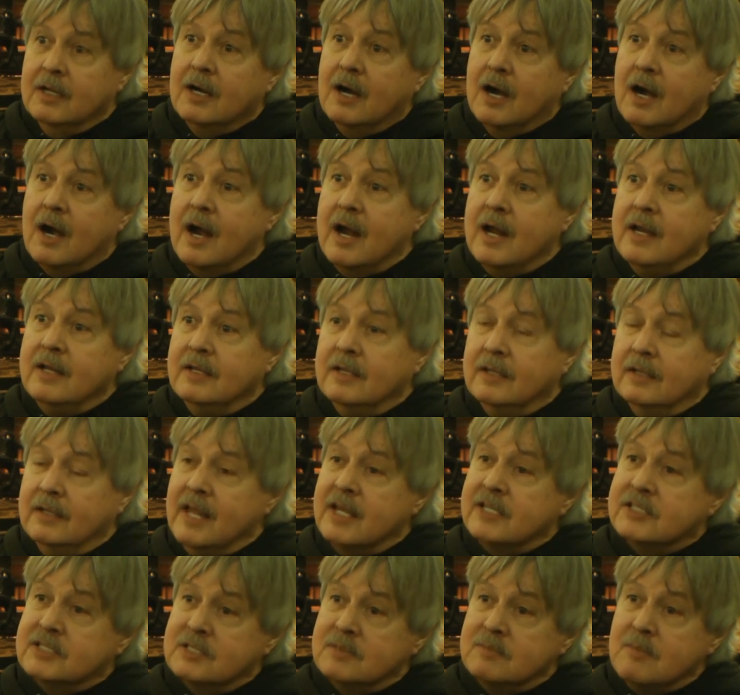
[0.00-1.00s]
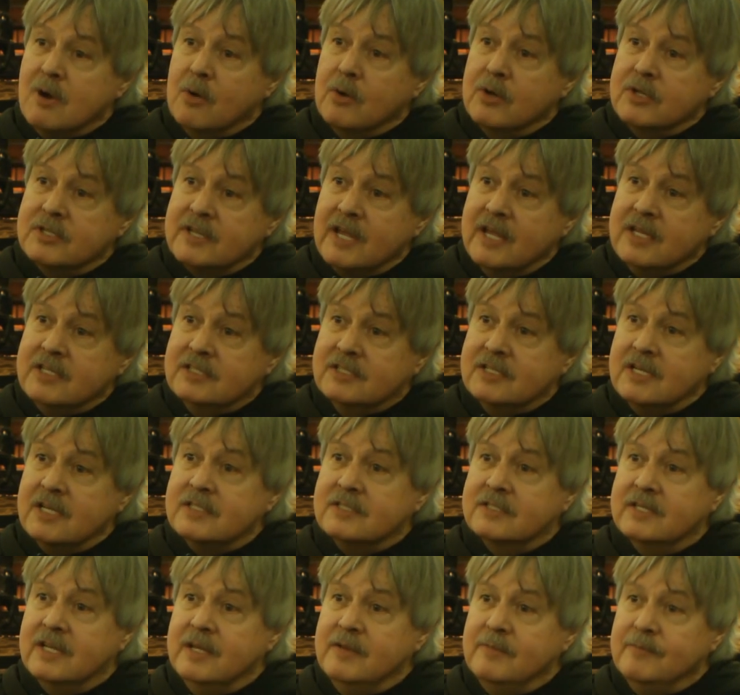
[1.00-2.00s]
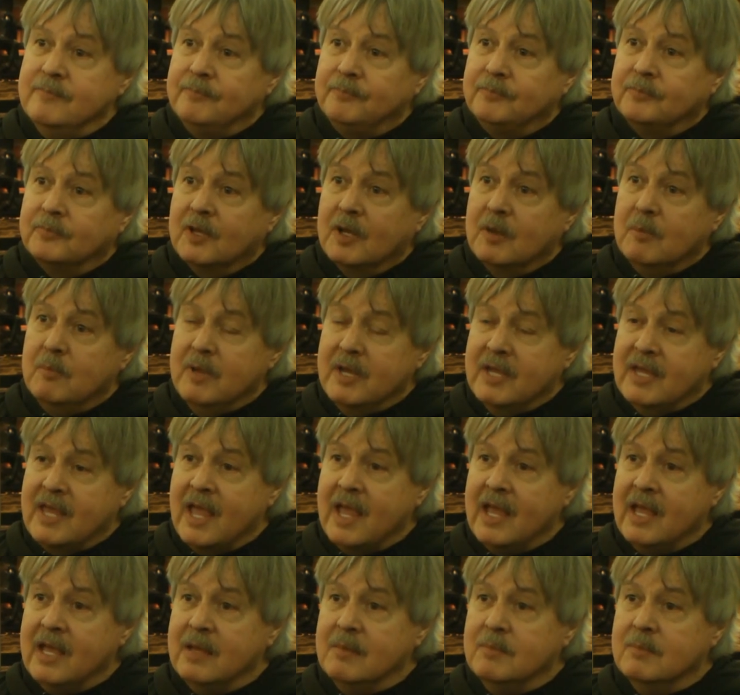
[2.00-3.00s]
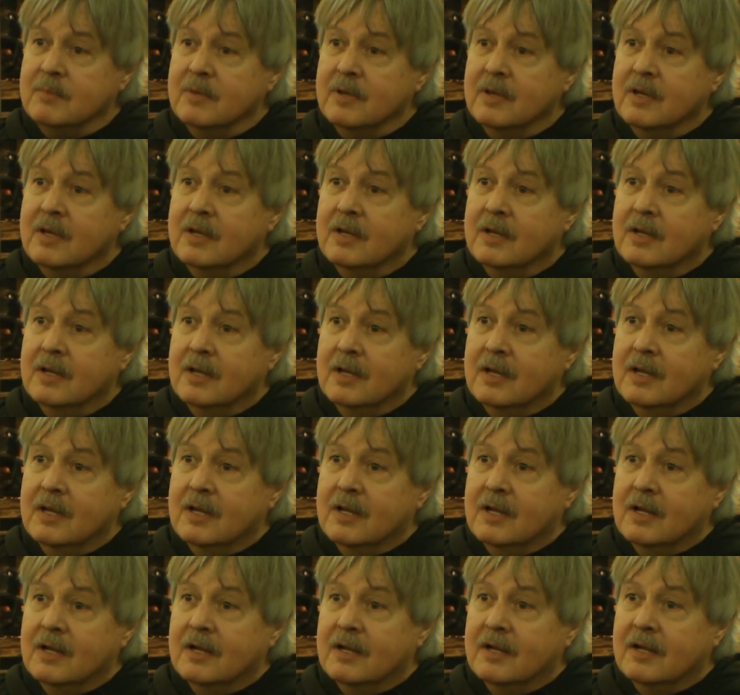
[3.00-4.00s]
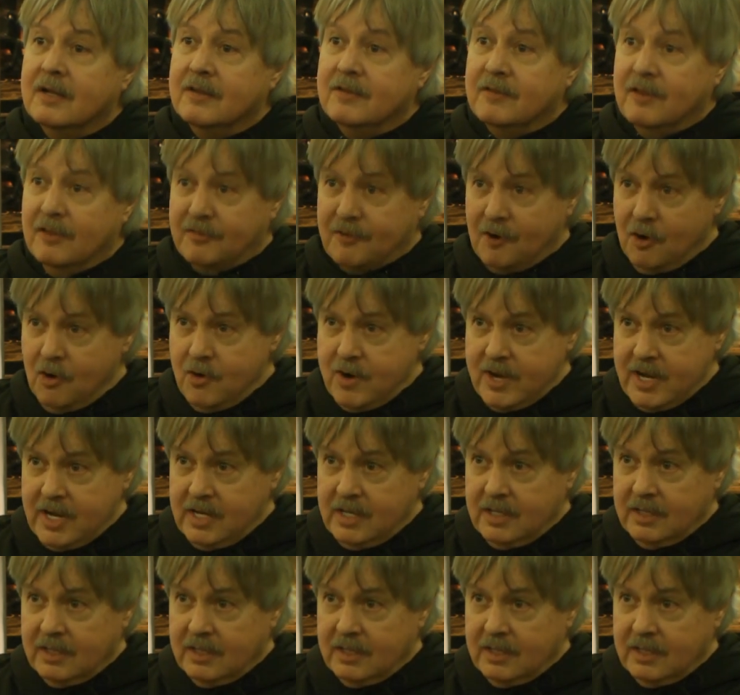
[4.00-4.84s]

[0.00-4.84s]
All right, and that Simonis 860 became the 30.